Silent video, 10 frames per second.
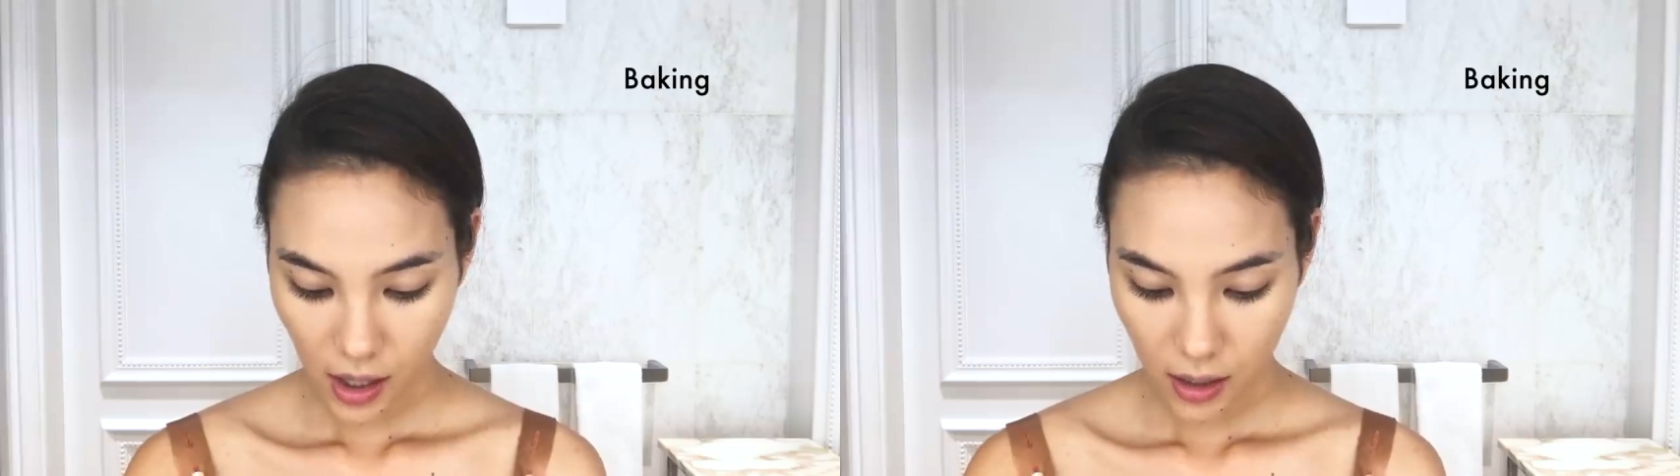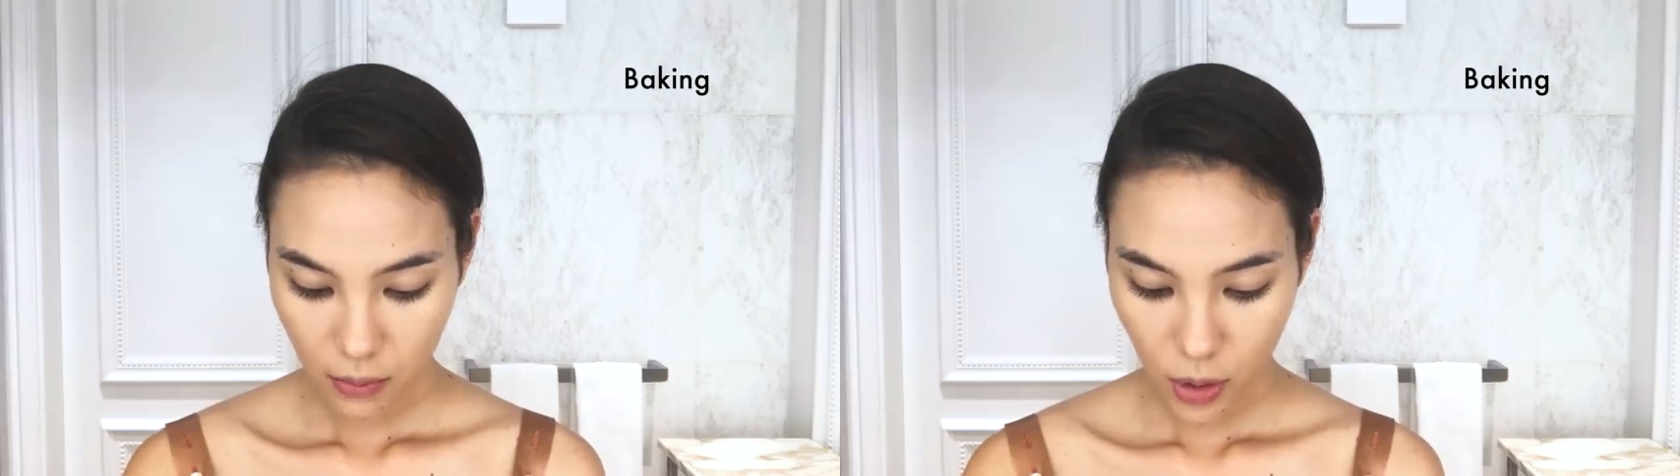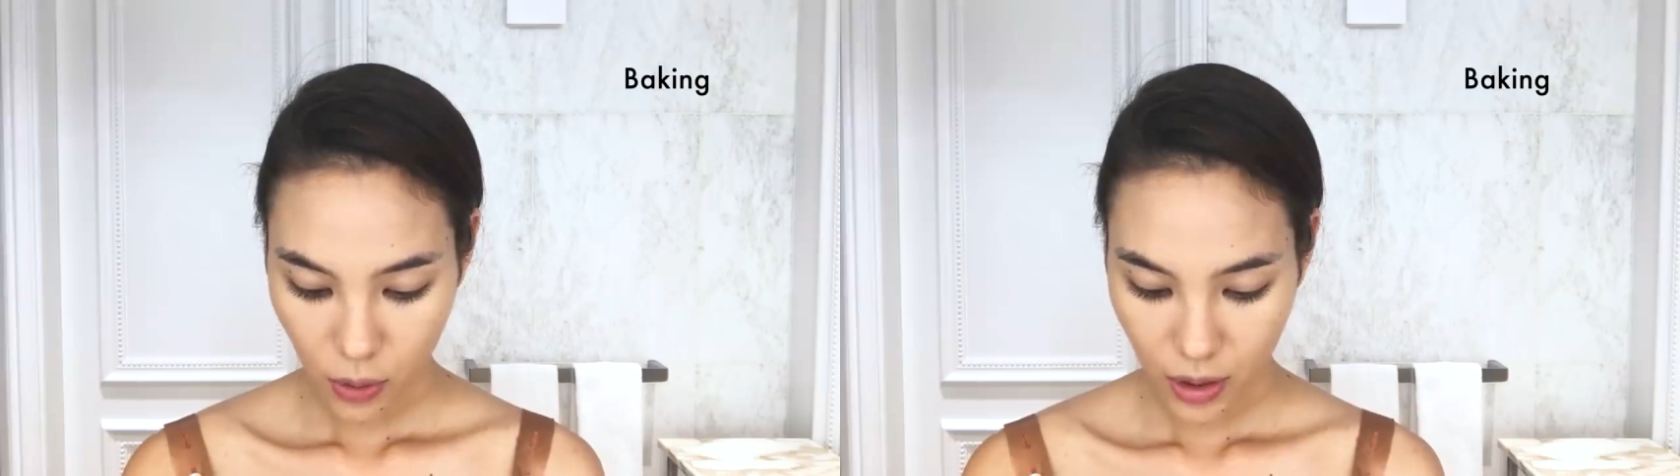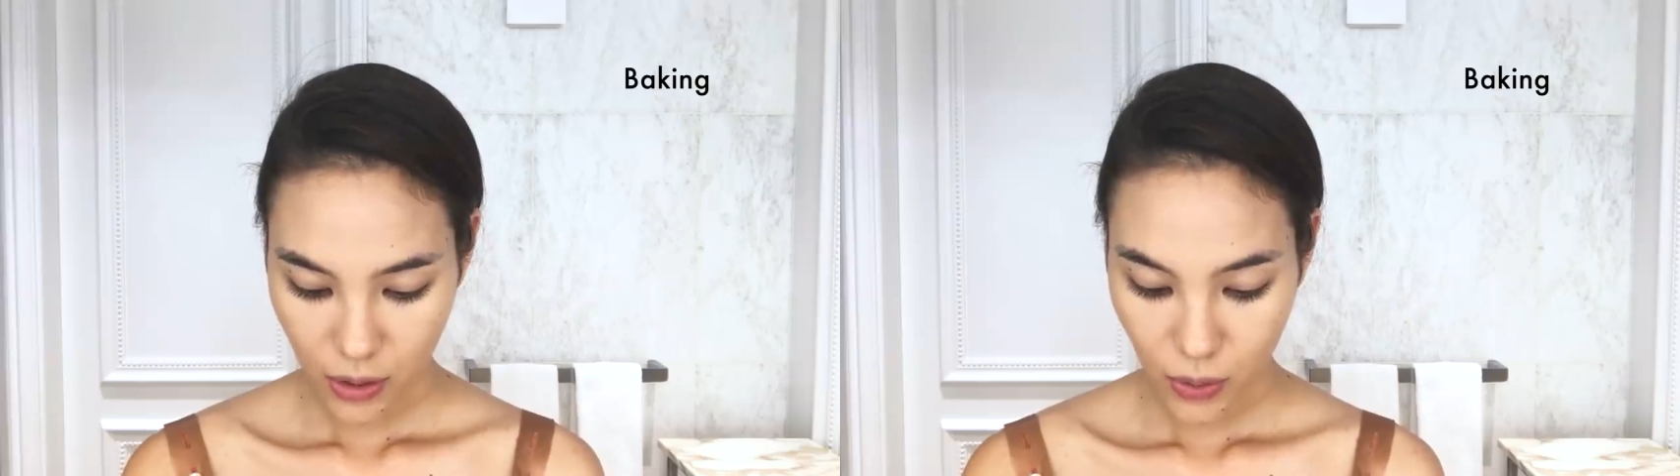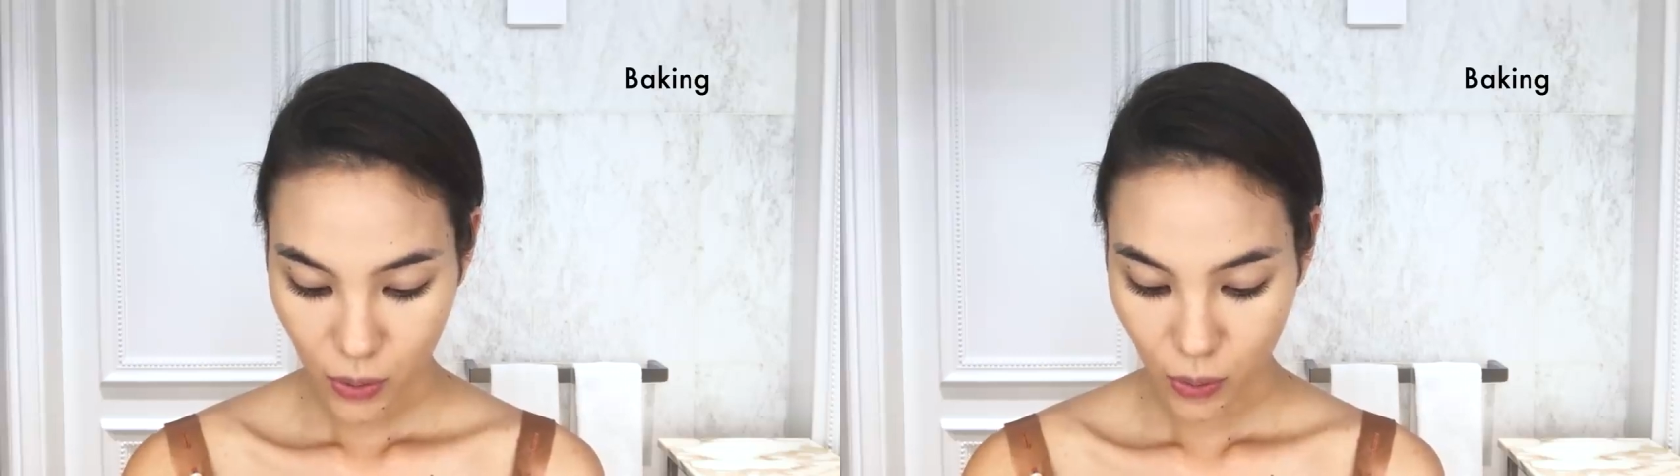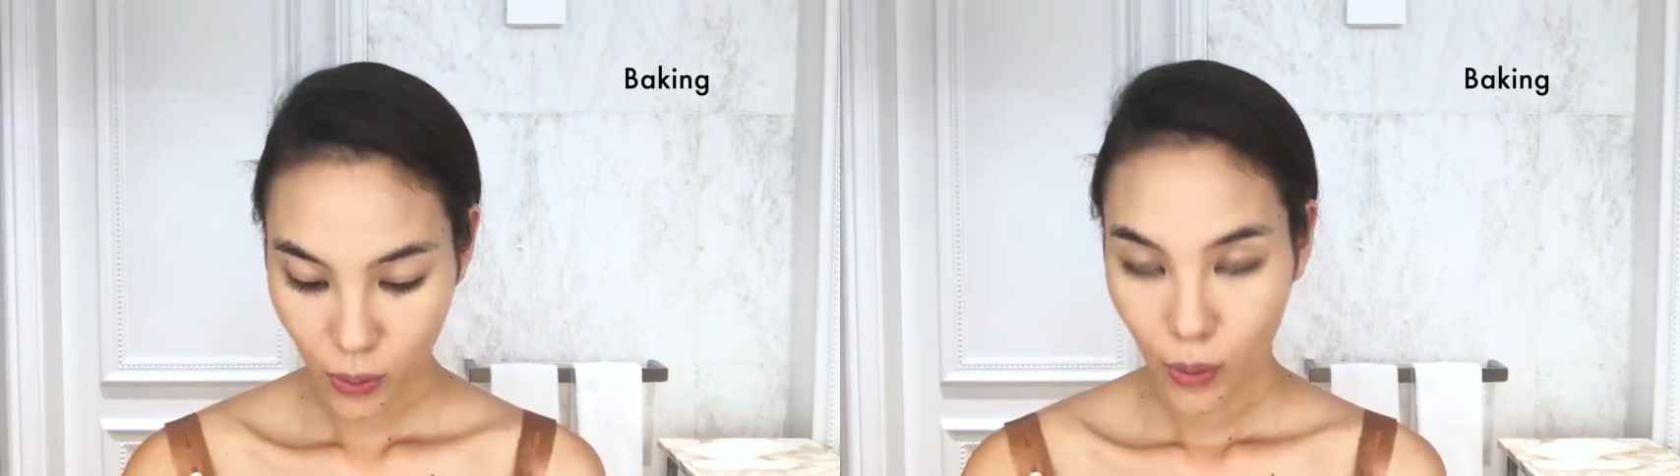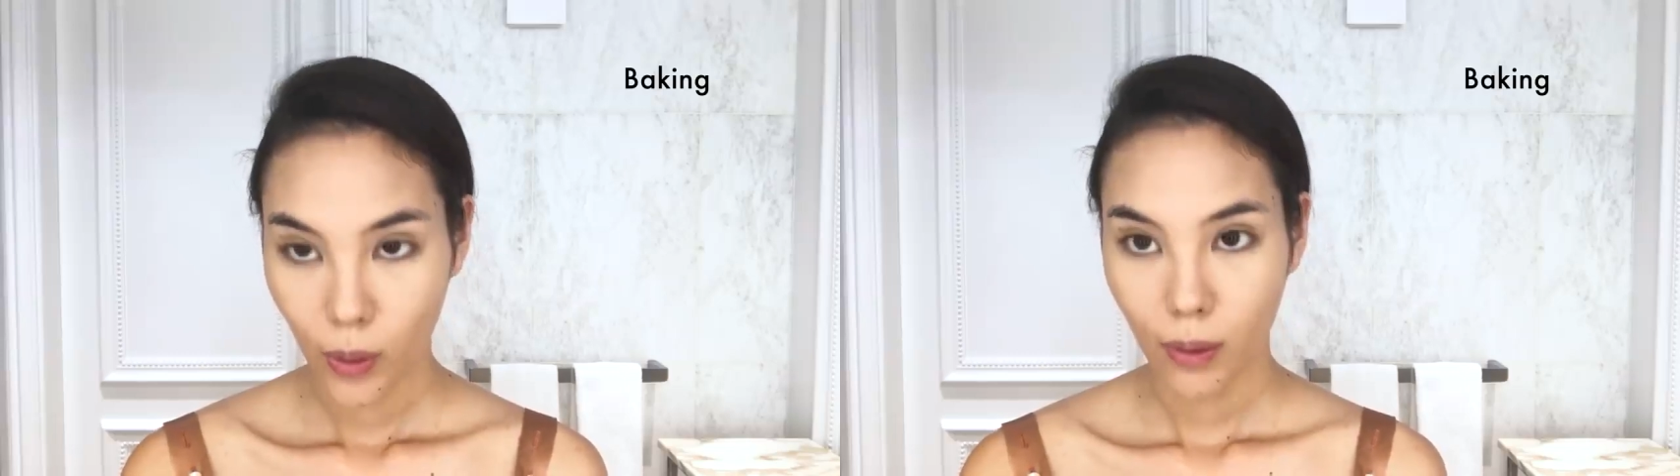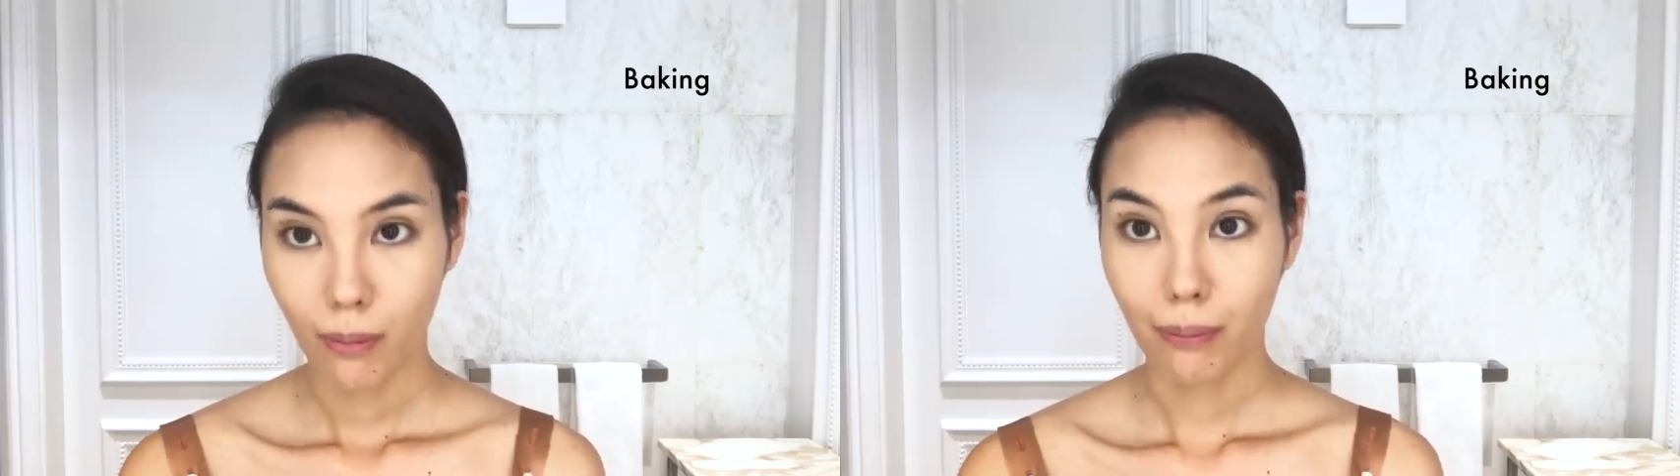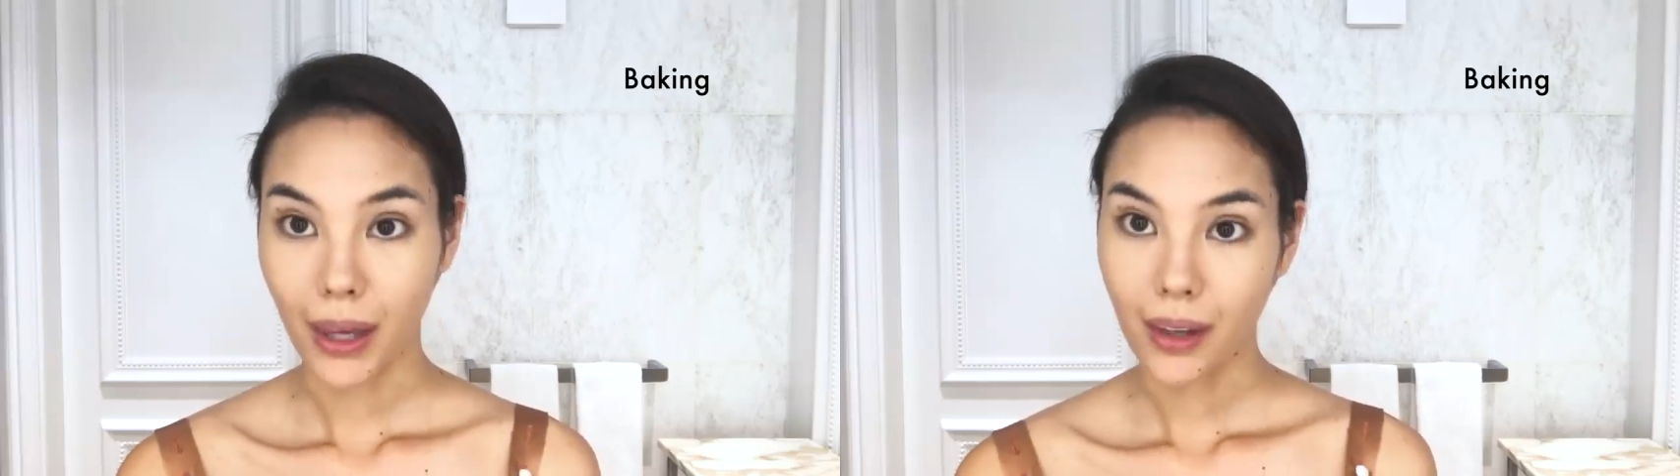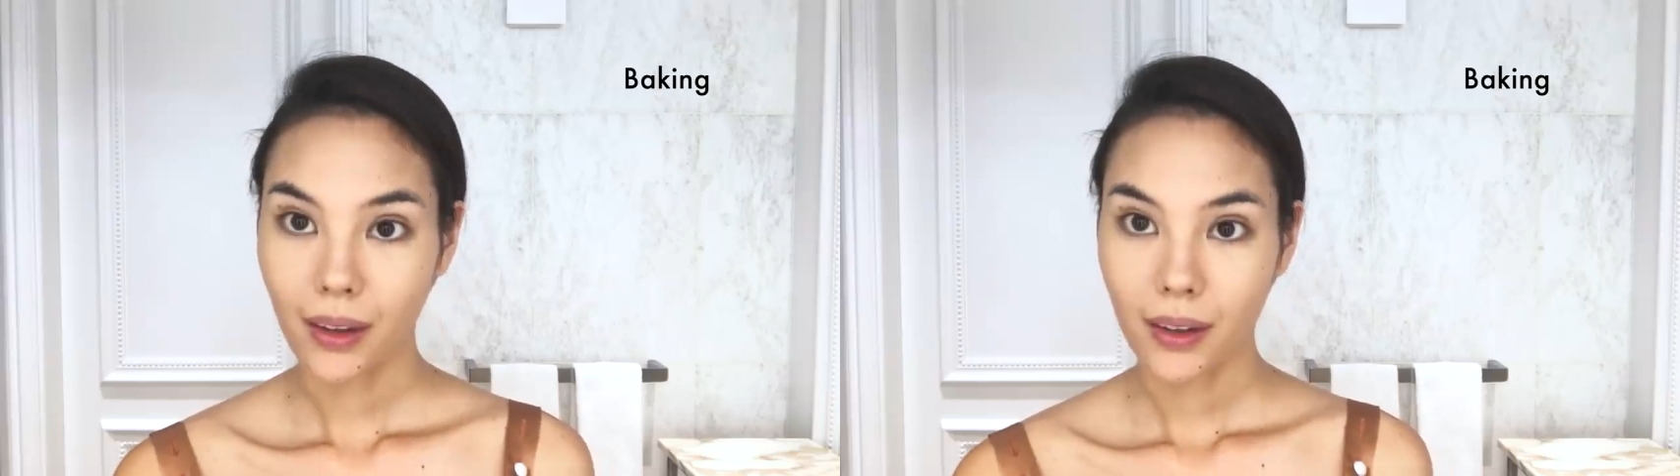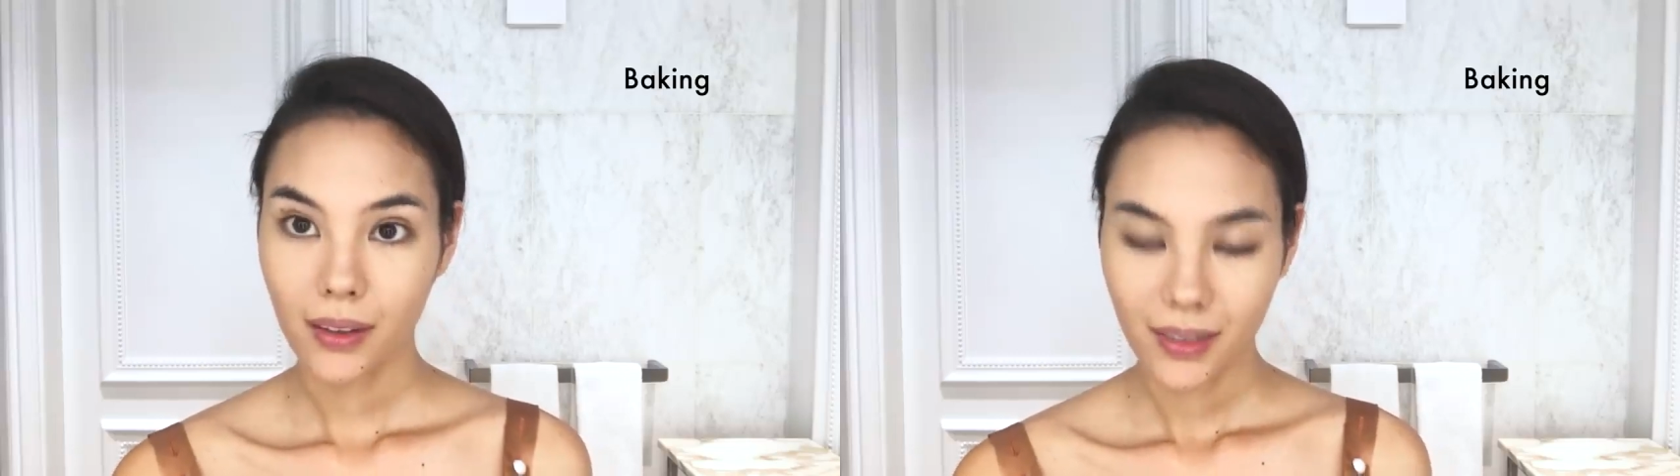I am going to bake.